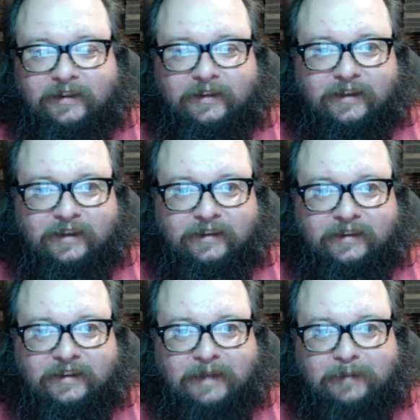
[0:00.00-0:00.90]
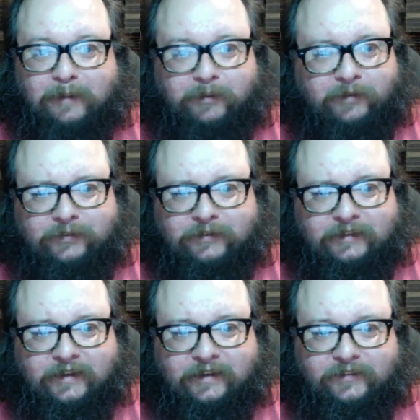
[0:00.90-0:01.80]
it came out perfectly
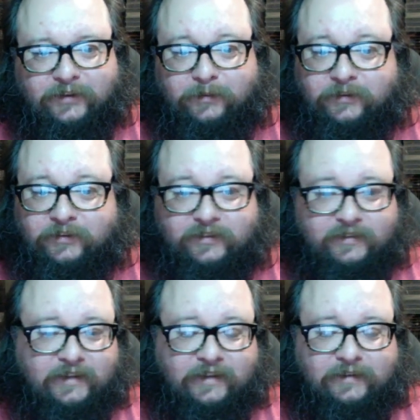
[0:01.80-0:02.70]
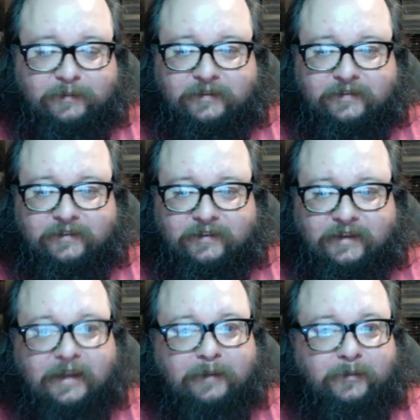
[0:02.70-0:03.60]
on its own, which is a testament to the
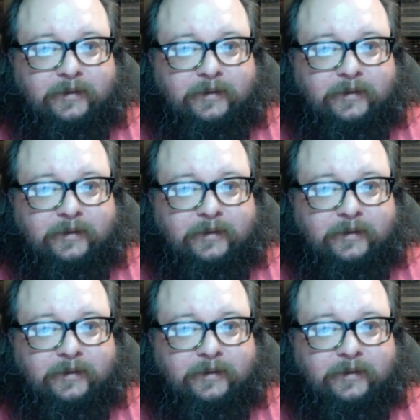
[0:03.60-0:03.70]
game.